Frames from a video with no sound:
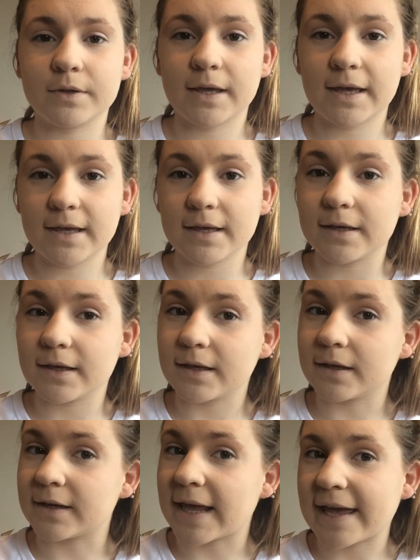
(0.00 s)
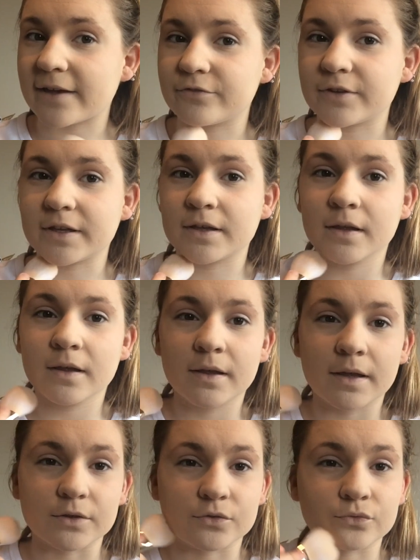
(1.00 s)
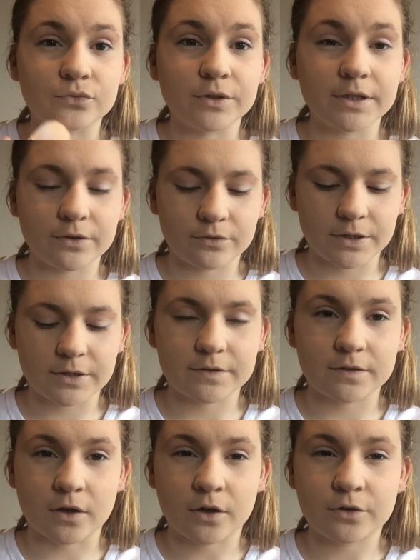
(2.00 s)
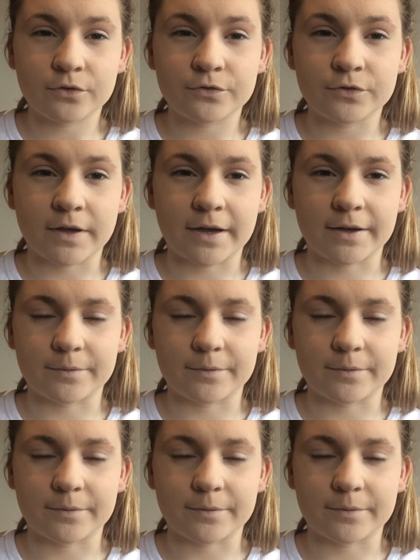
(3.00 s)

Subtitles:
cakey and heavy. It's really, really soft.